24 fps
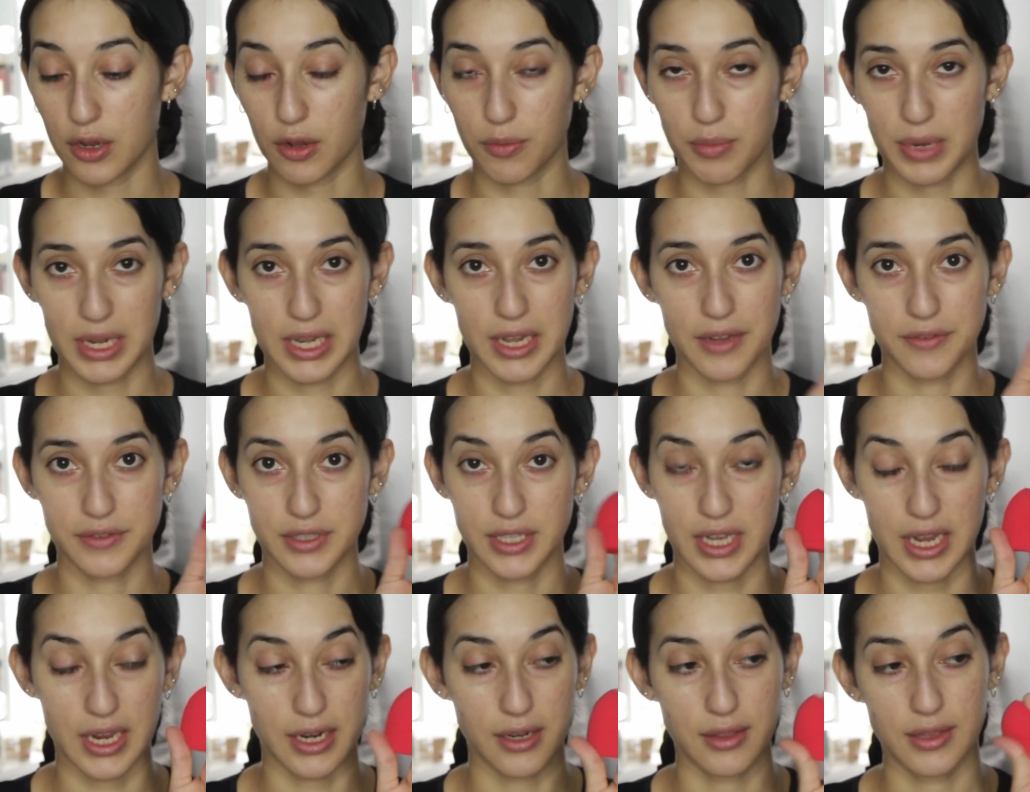on my left
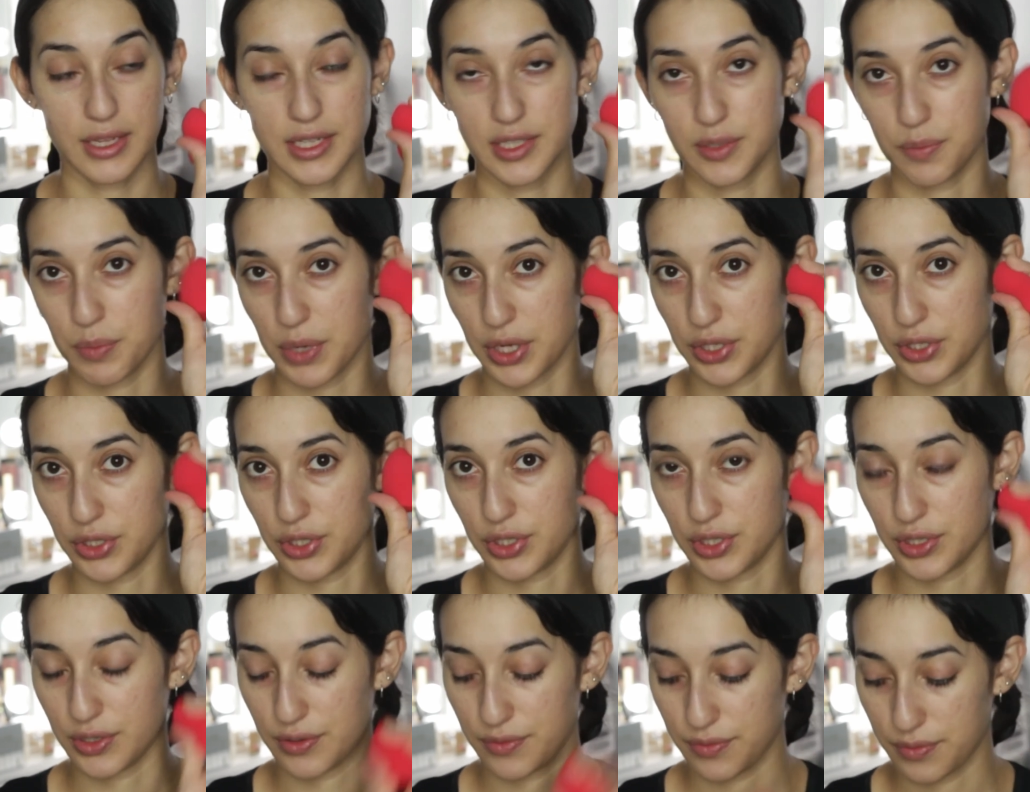side the
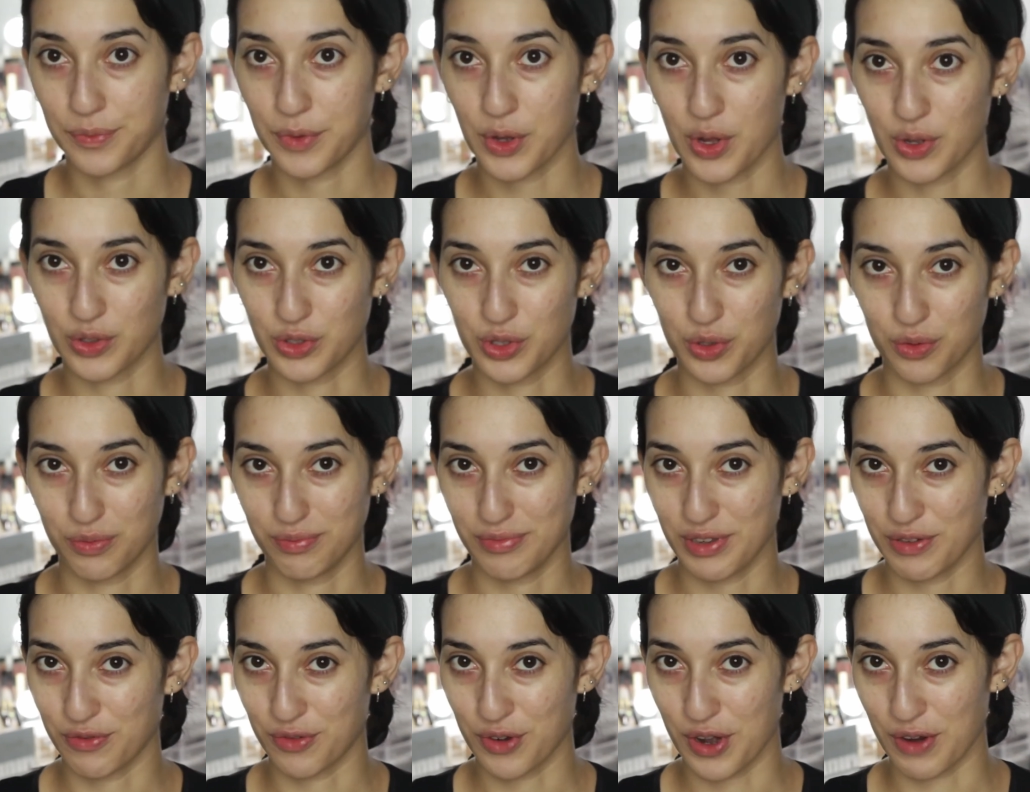sponge. Also,
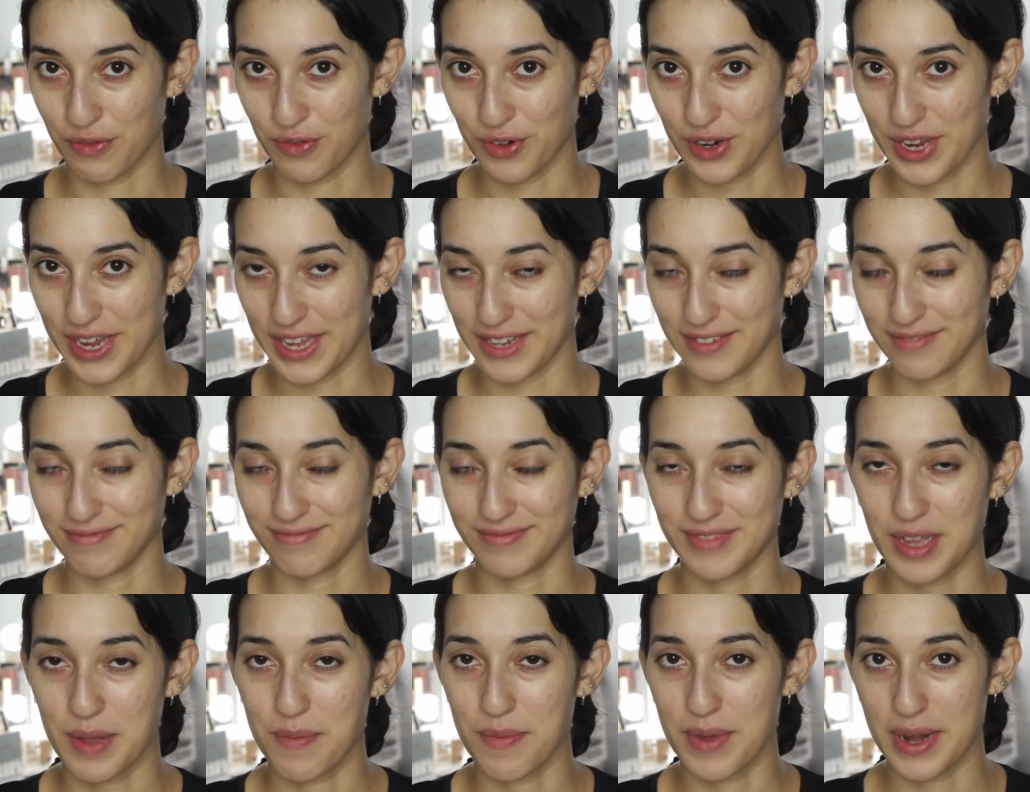before I forget,
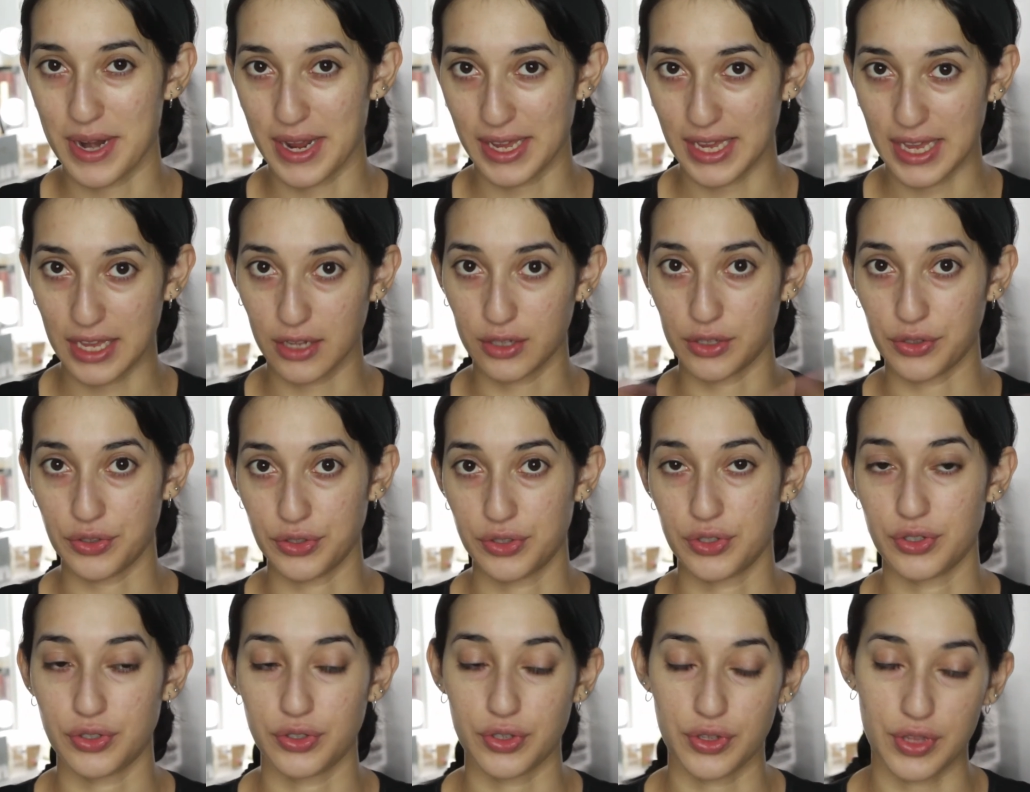I'm going to get
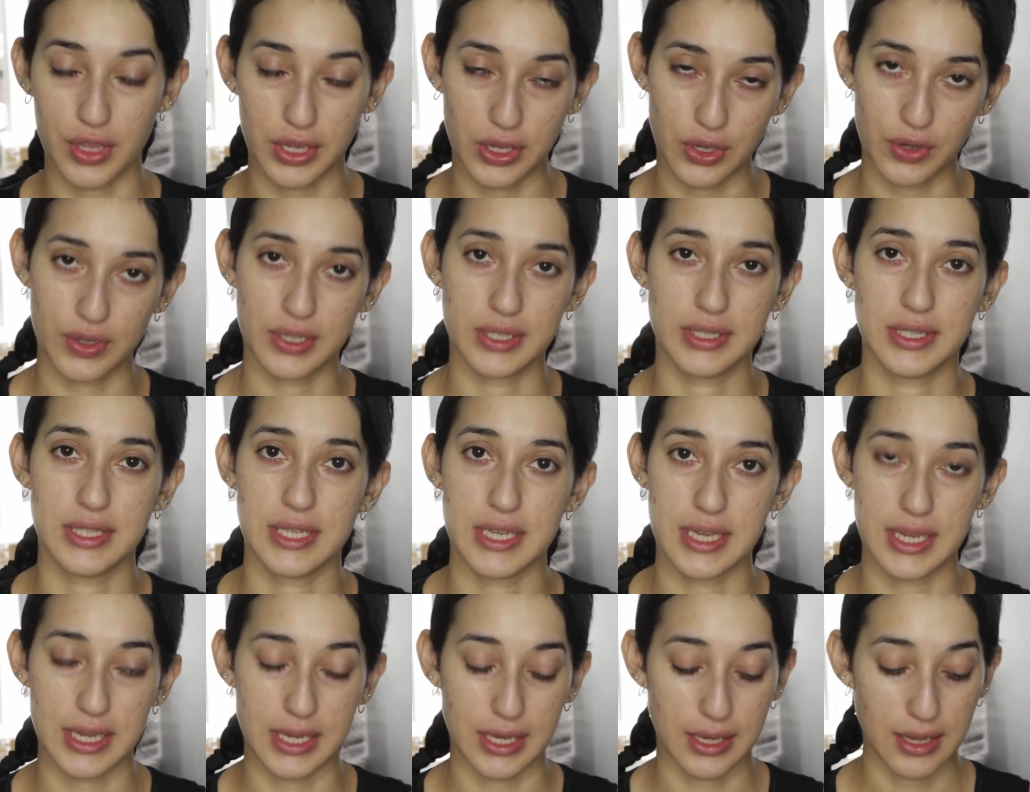closer so that you can
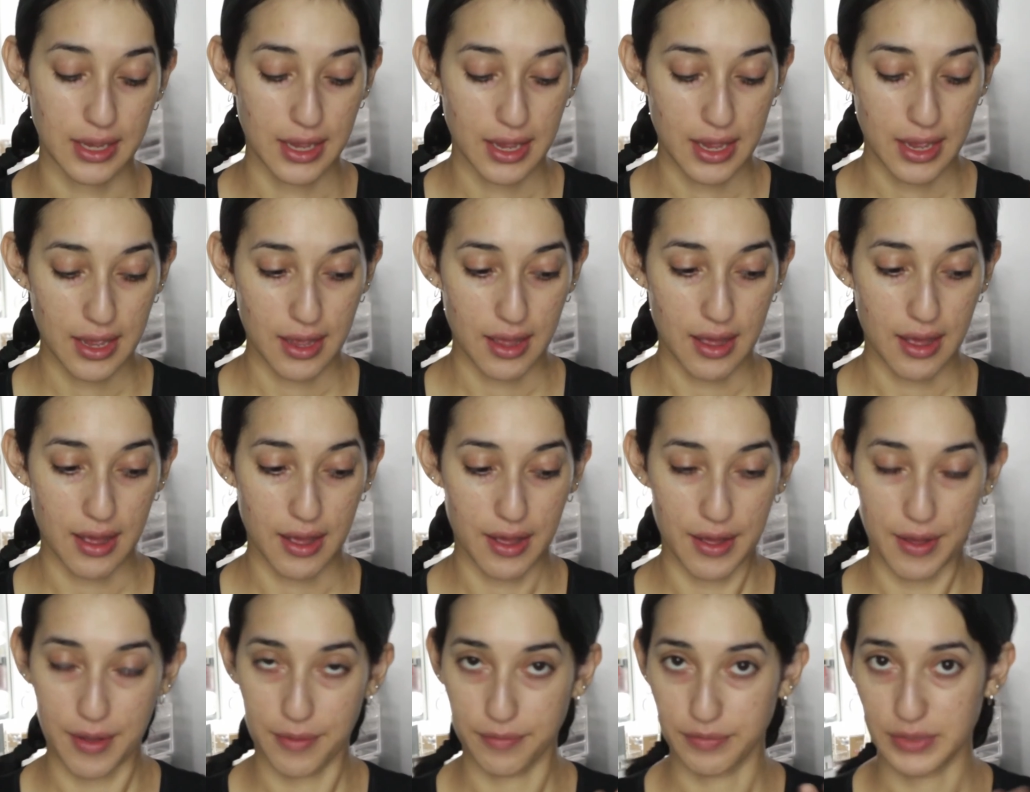see
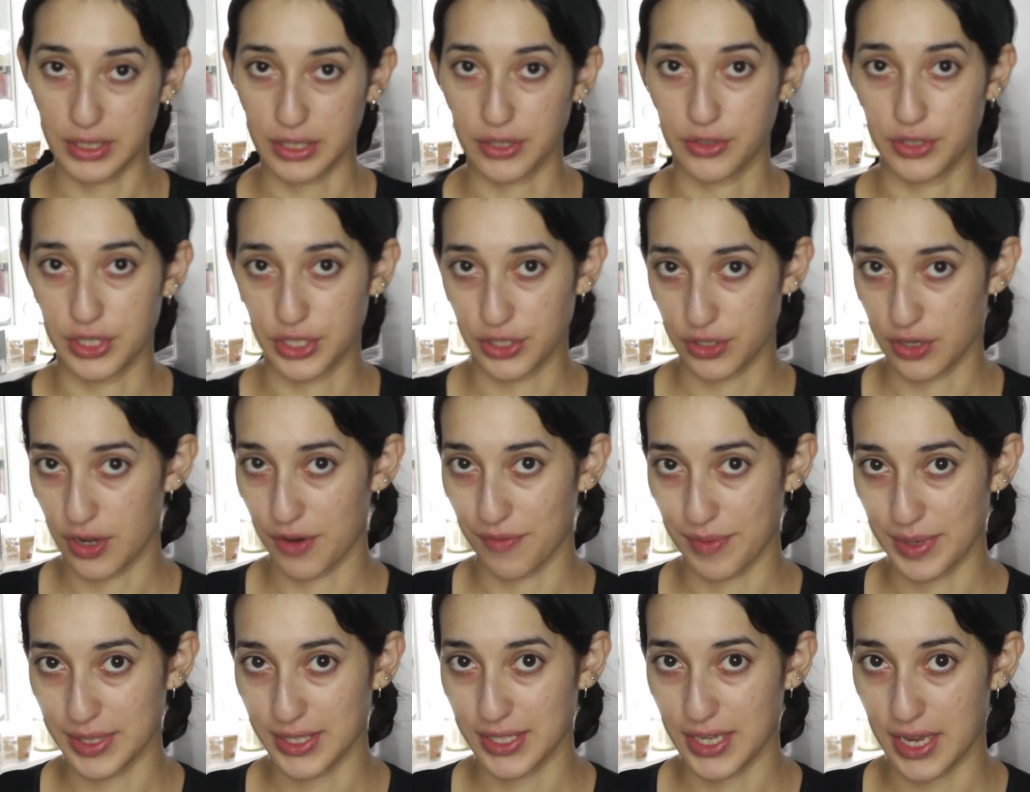the condition
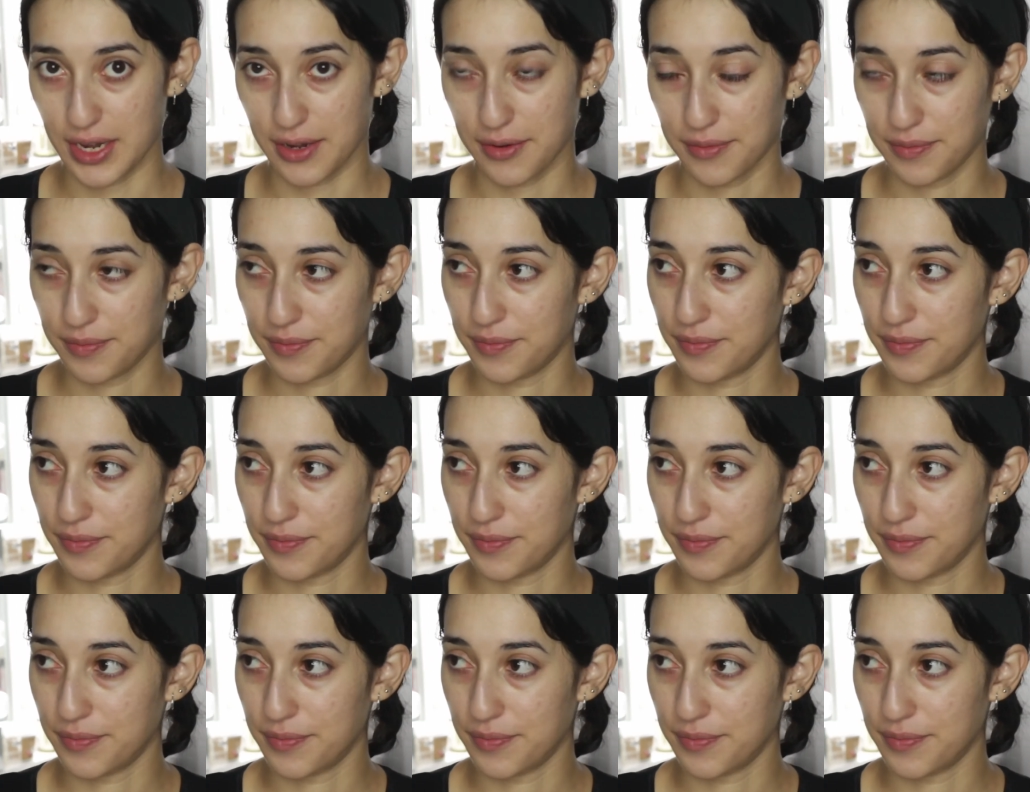of my skin.